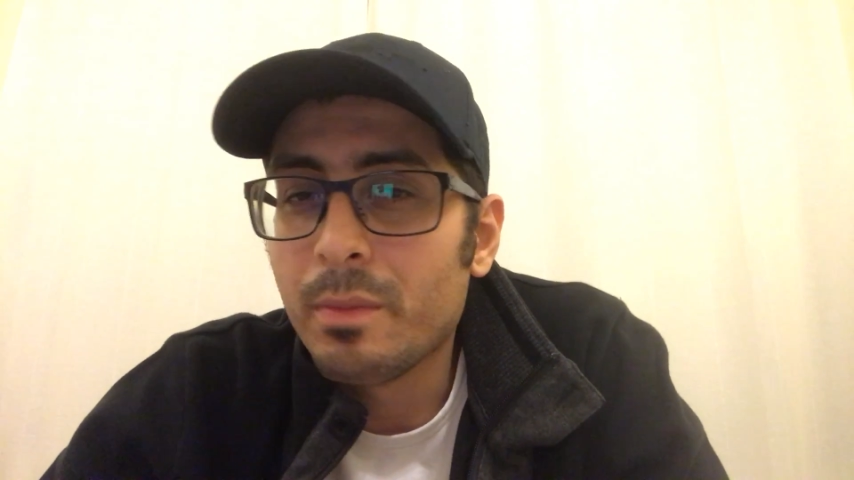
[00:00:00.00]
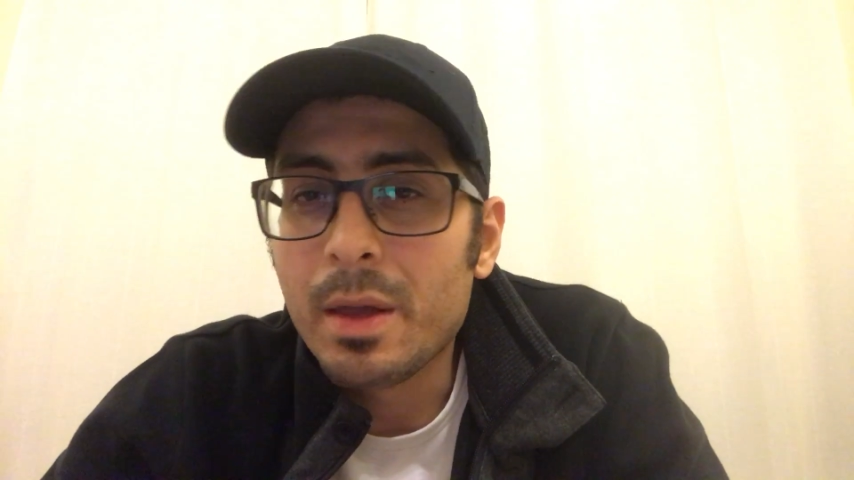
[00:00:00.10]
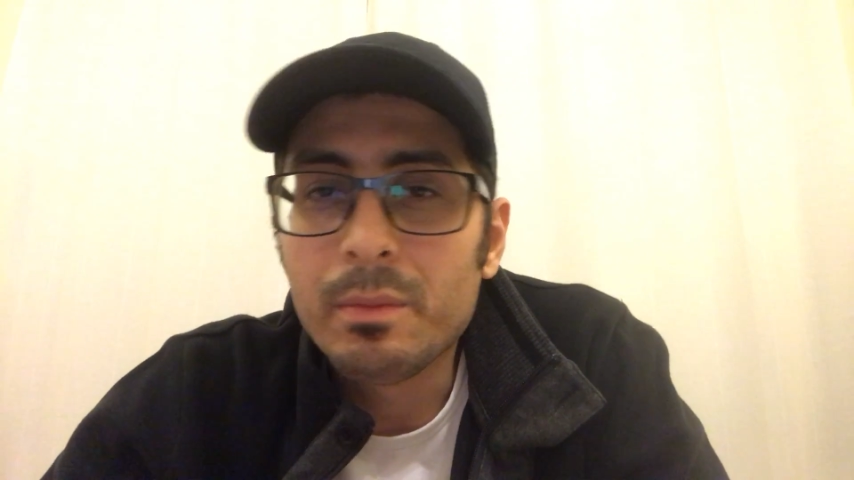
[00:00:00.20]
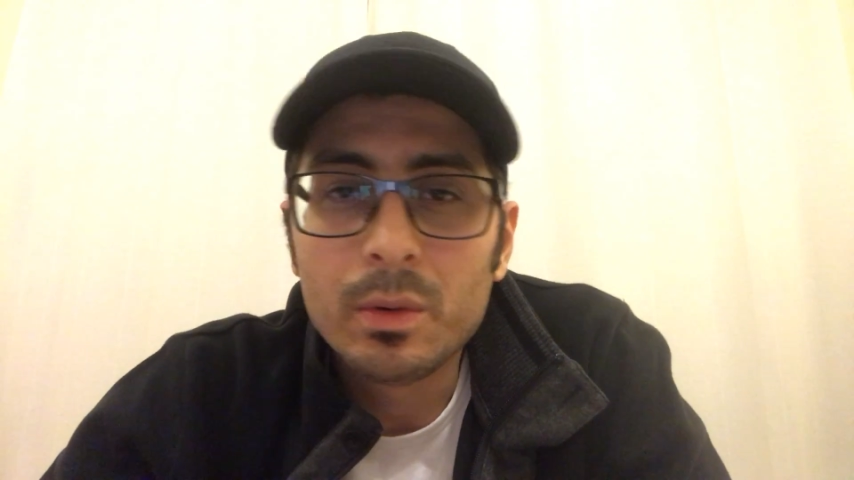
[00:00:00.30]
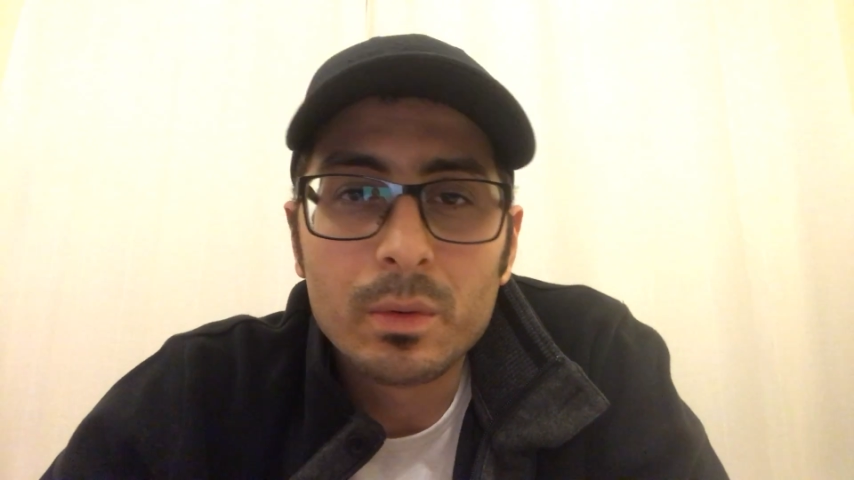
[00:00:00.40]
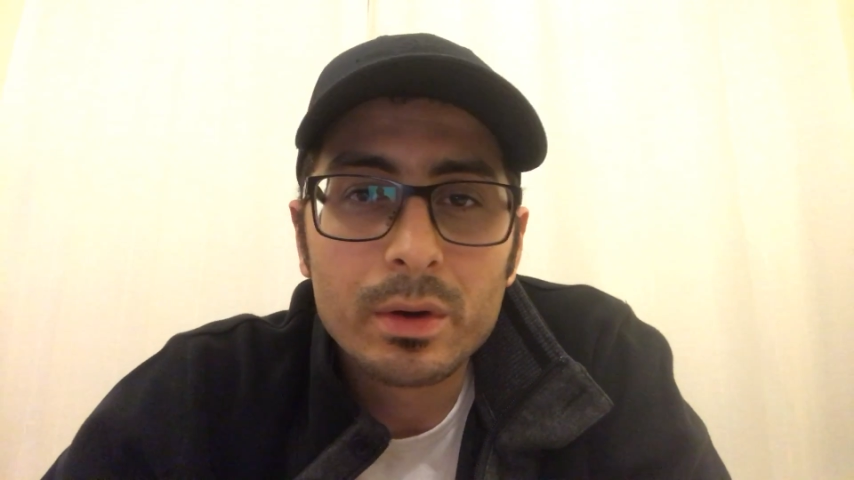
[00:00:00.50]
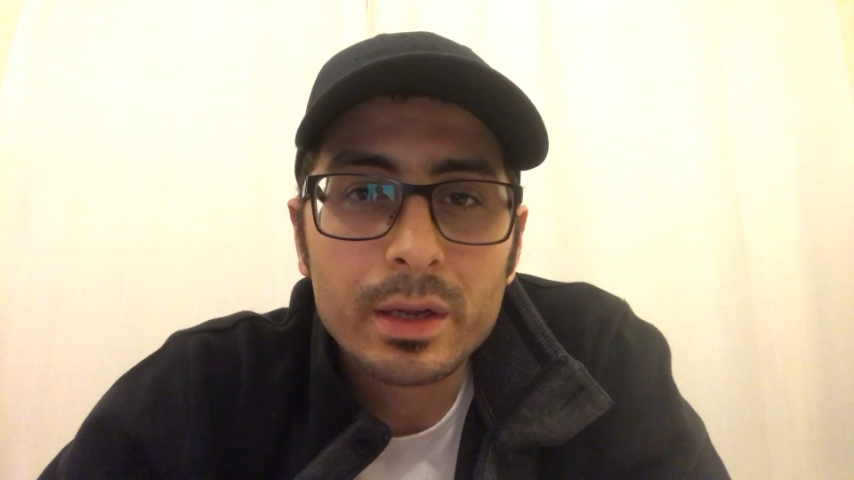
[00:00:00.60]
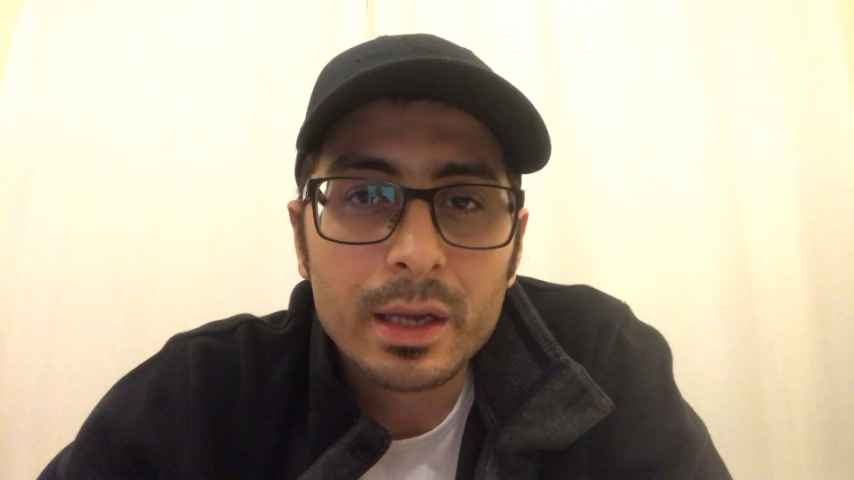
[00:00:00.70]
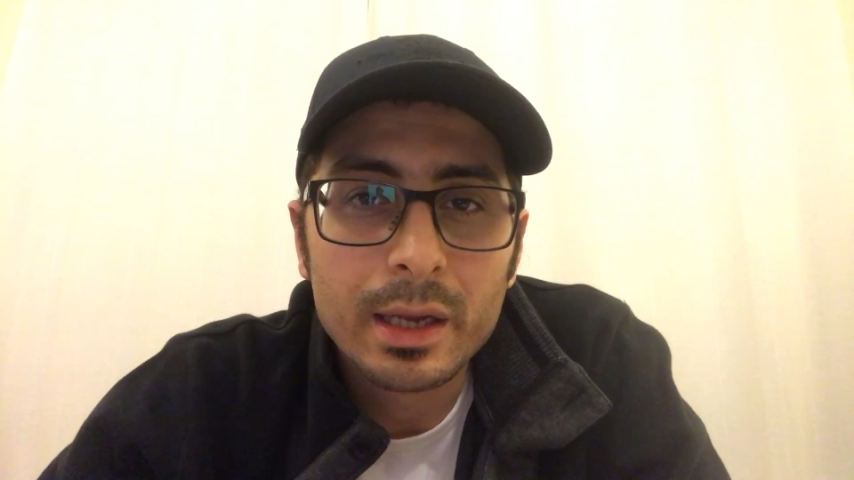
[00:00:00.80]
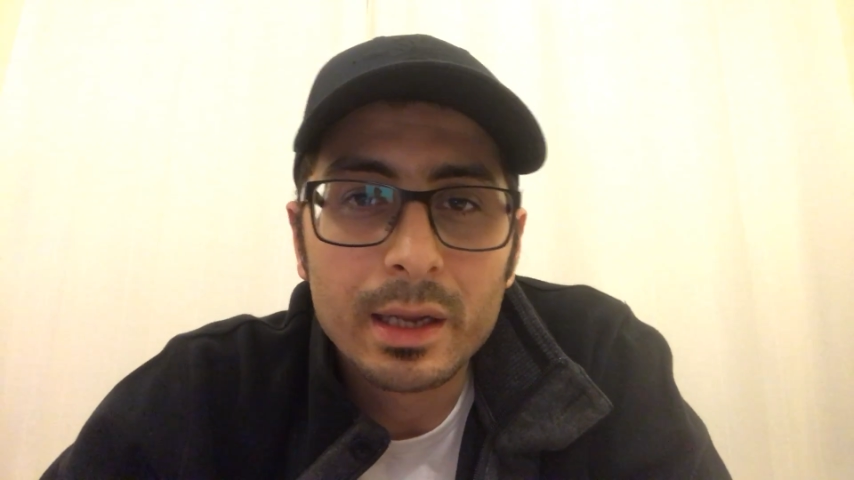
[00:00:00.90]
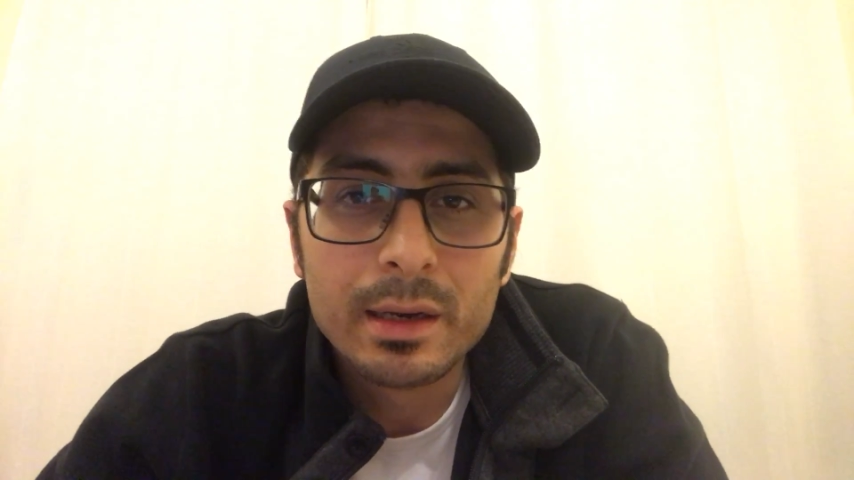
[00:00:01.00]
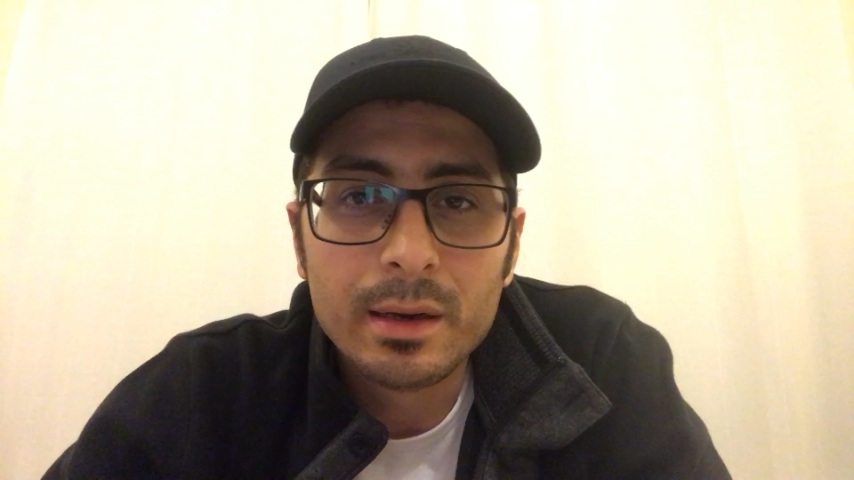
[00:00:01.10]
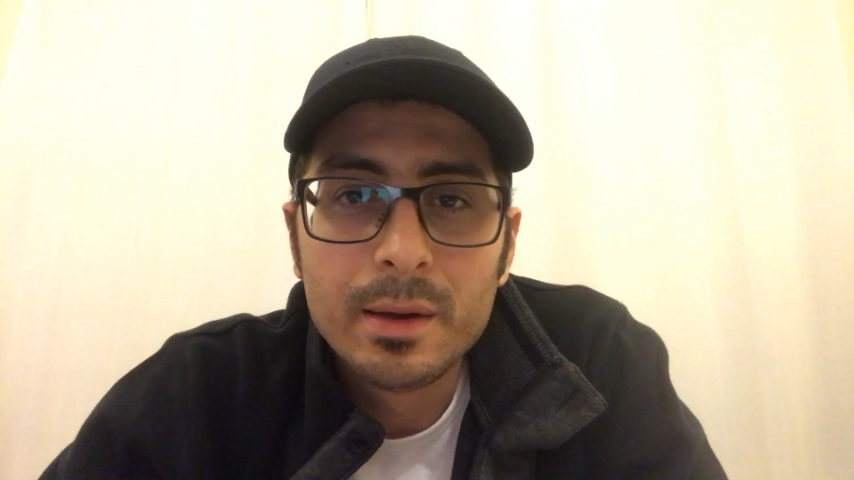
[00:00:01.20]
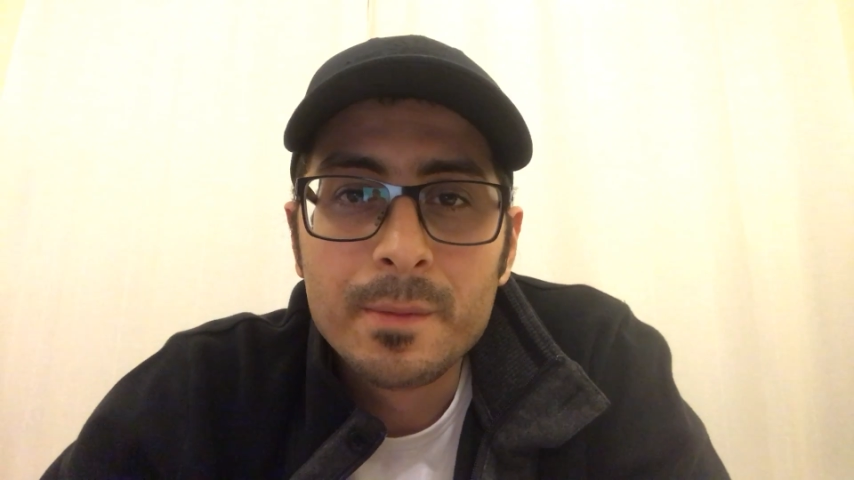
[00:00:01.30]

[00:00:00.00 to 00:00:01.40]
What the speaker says: people working, and